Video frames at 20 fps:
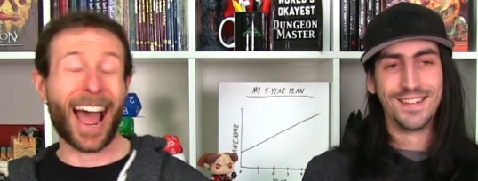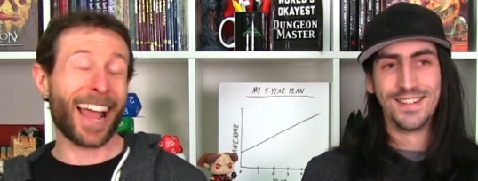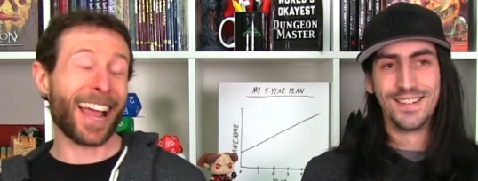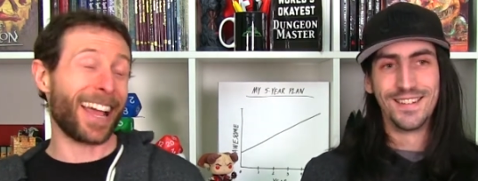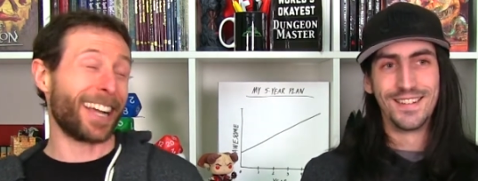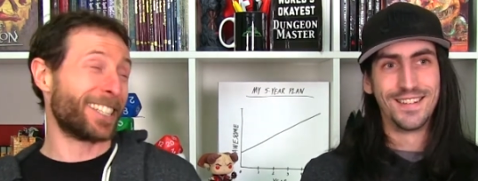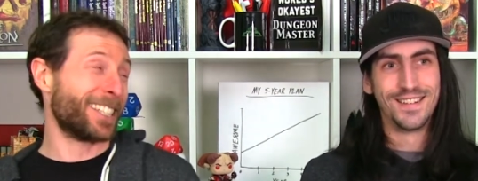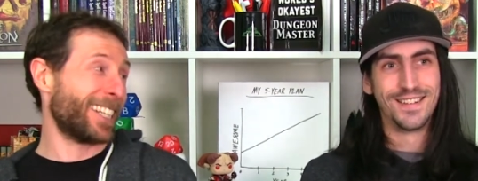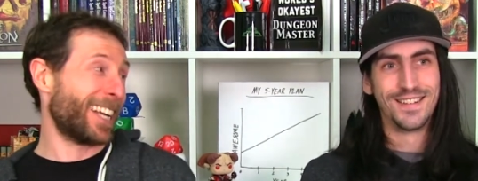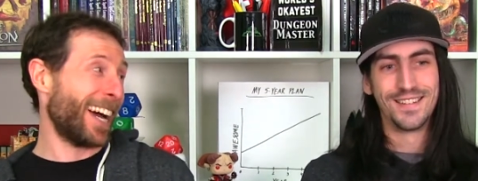Speaker 1: I
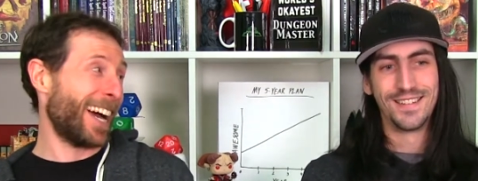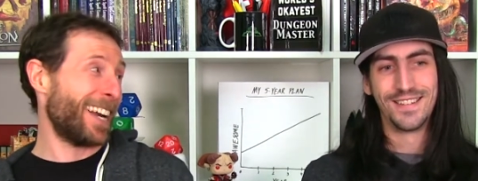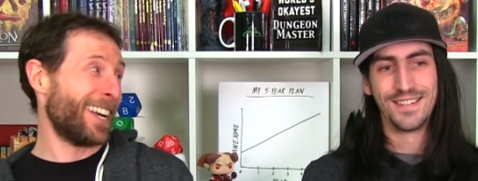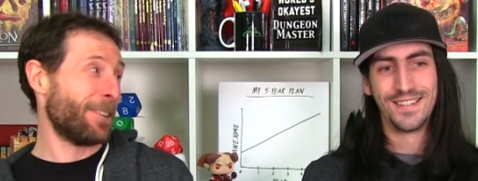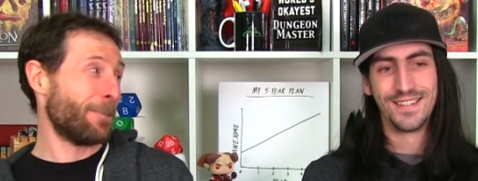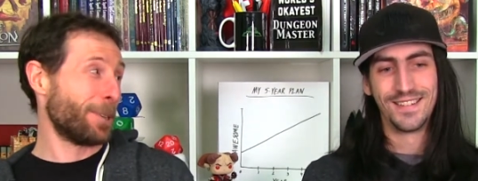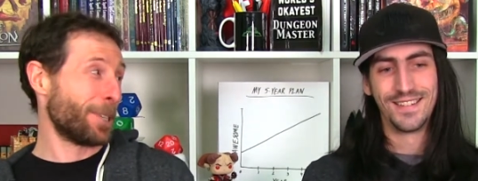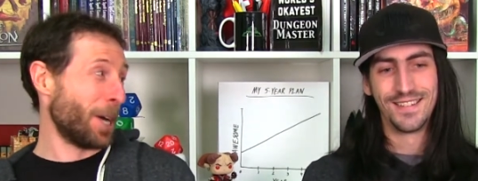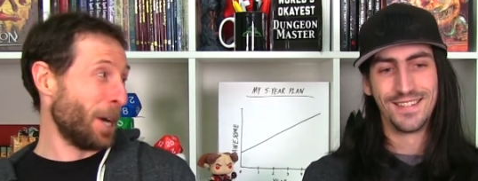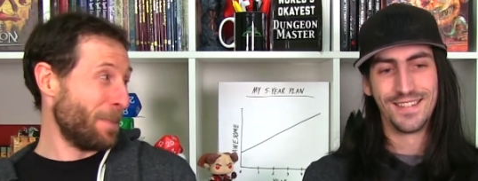actually kind
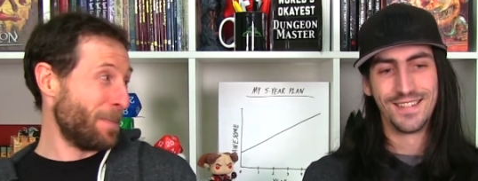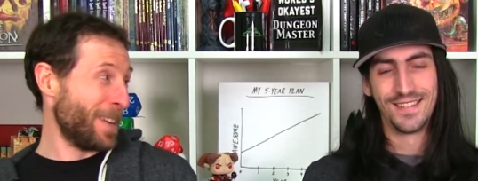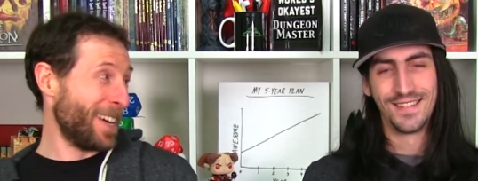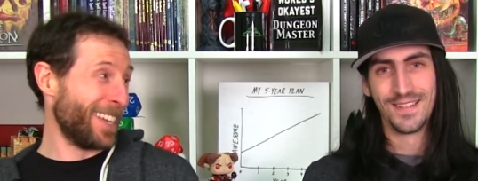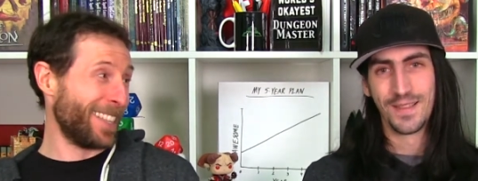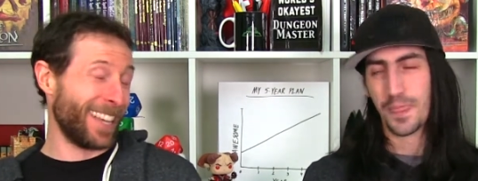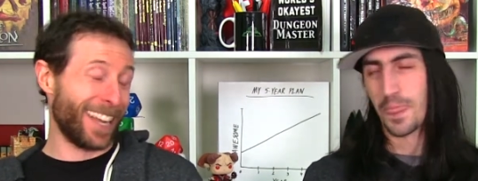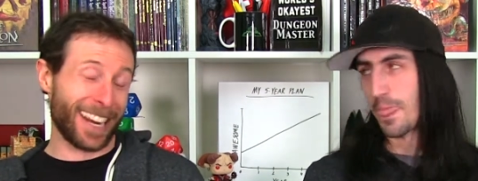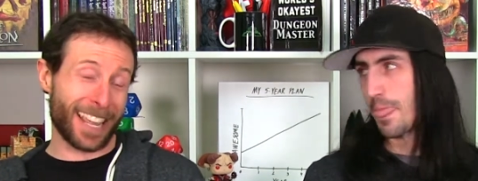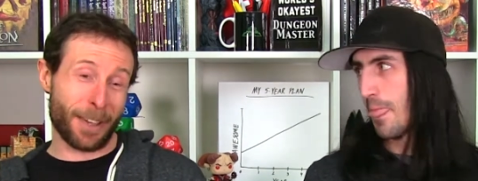of was
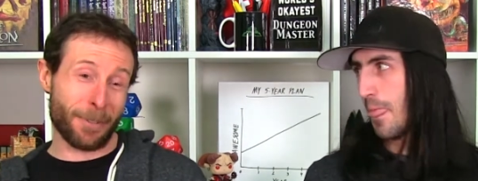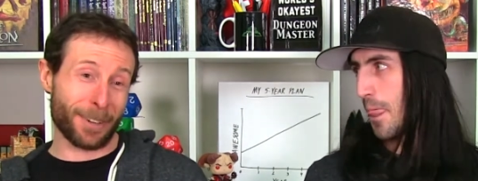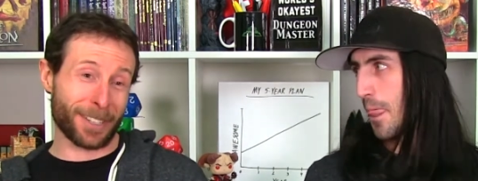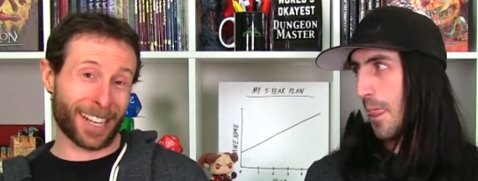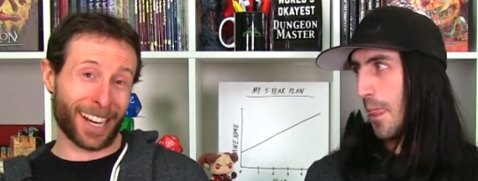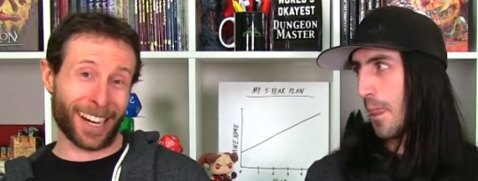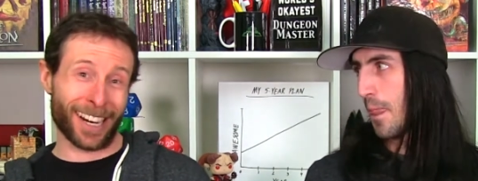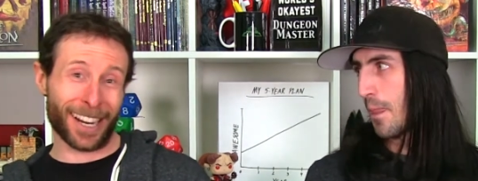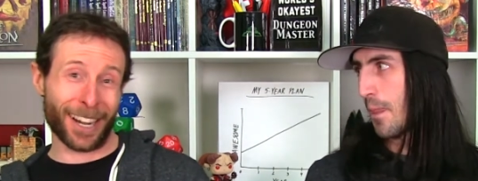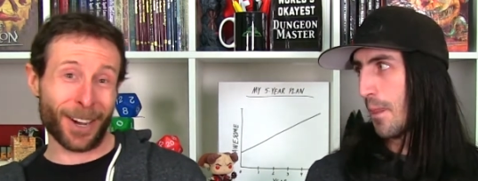hoping that he was
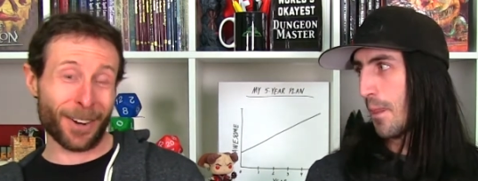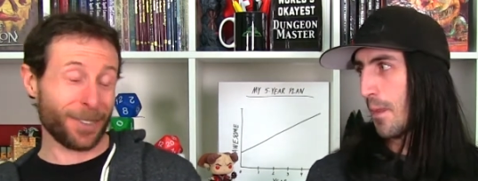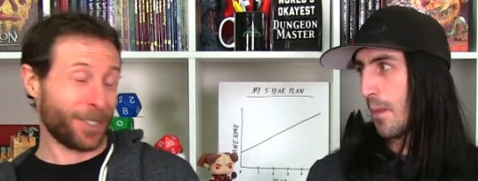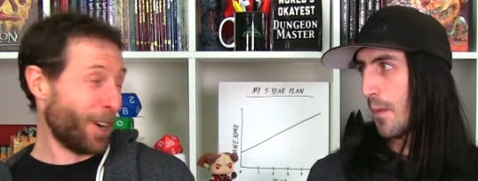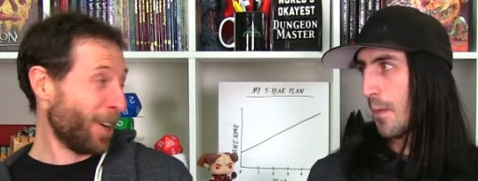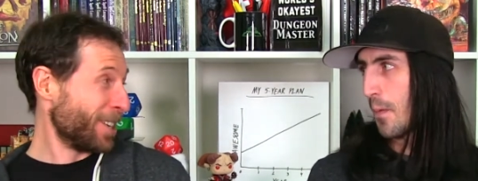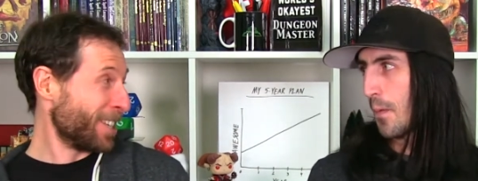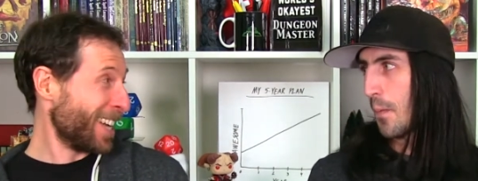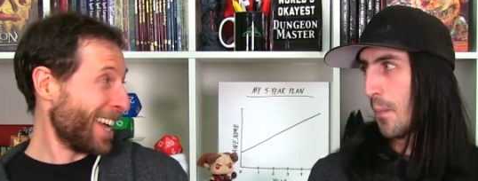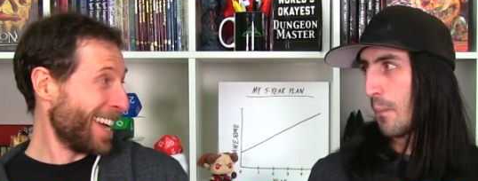gonna go
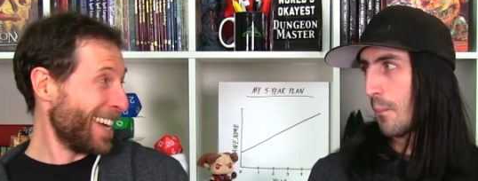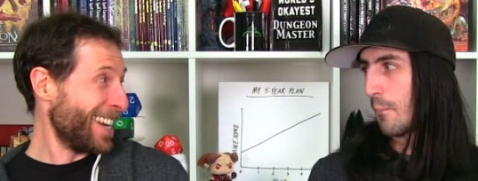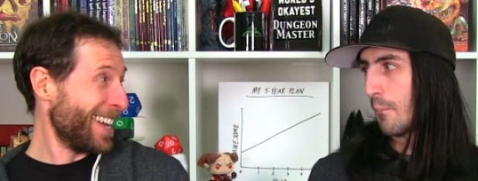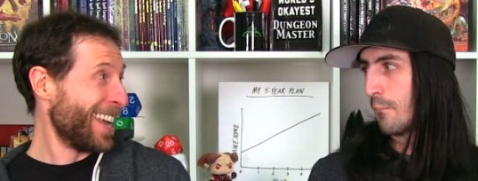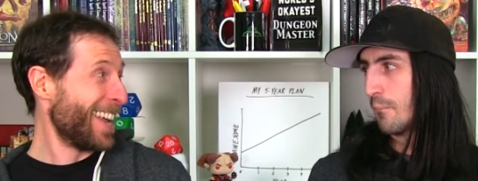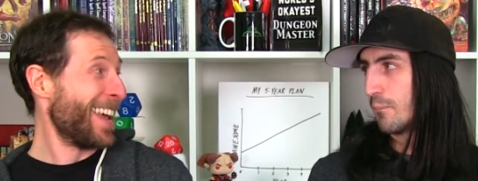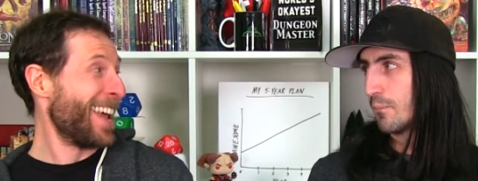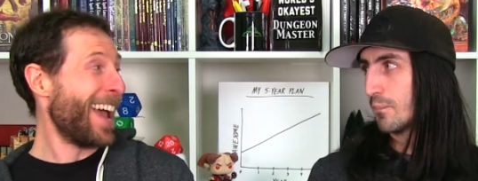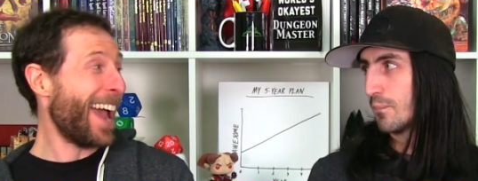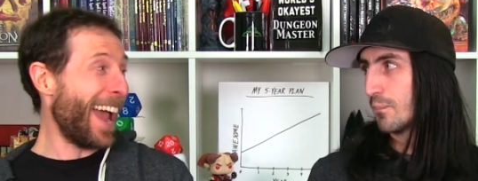dark side
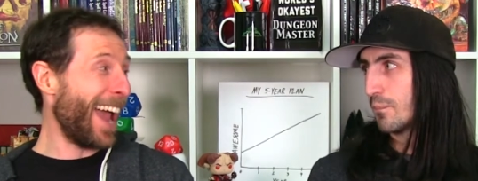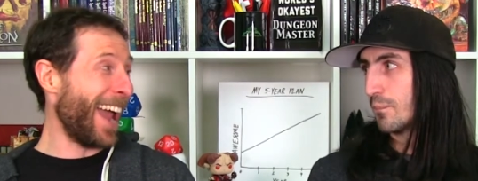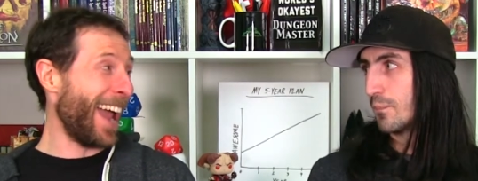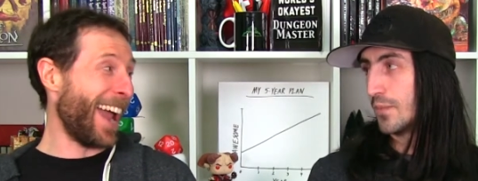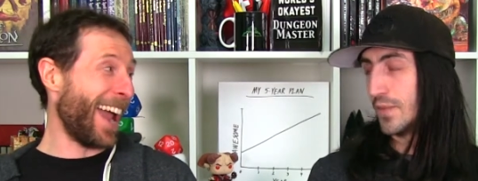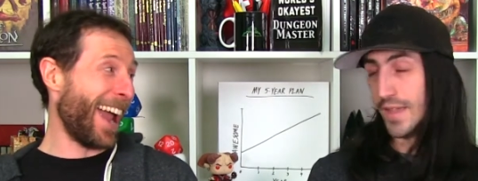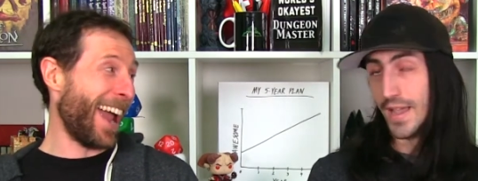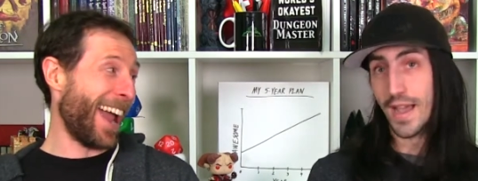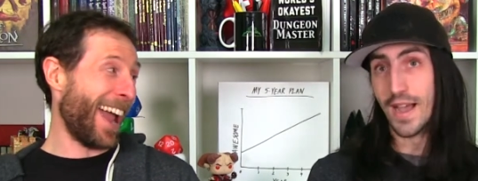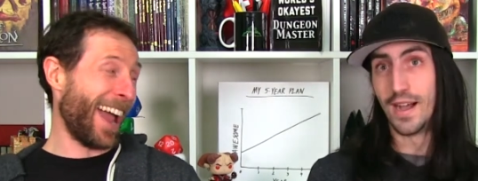
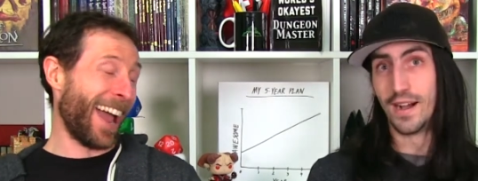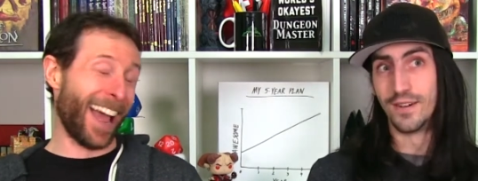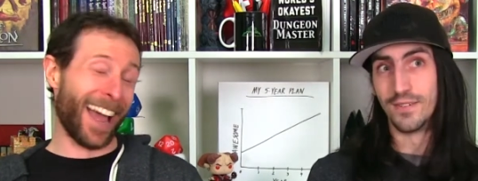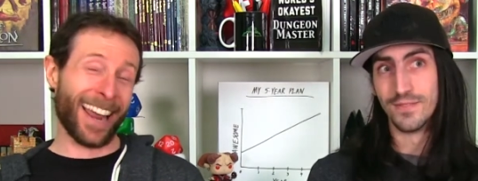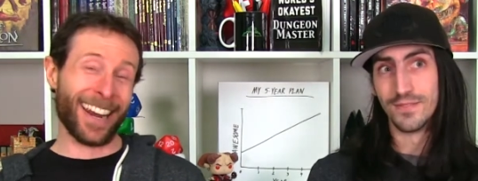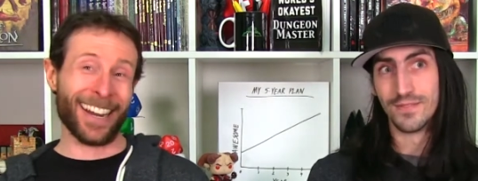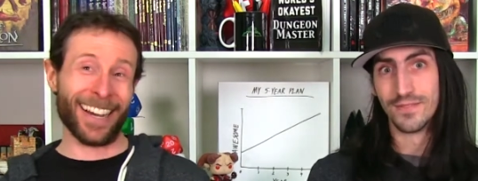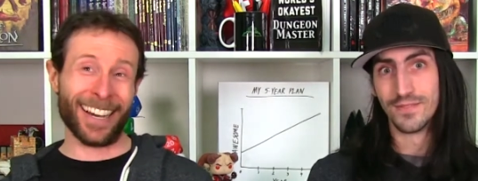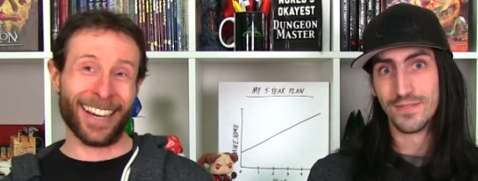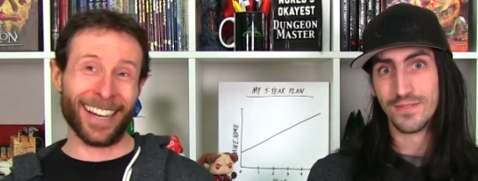
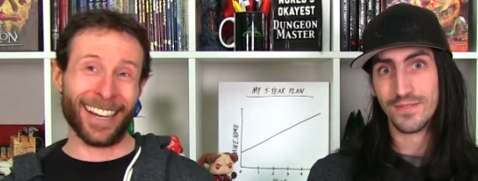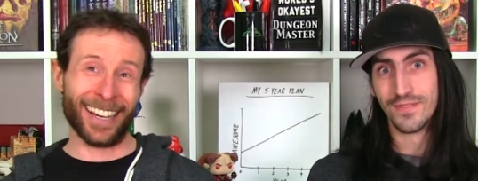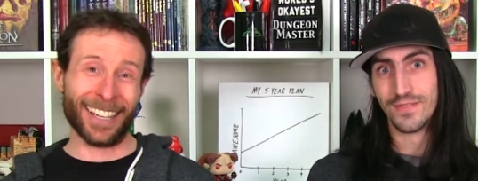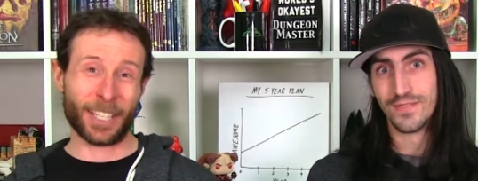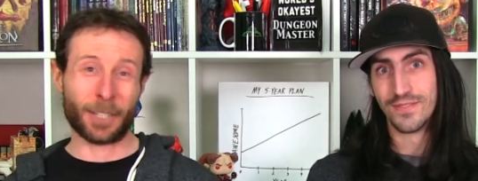and yeah. uh,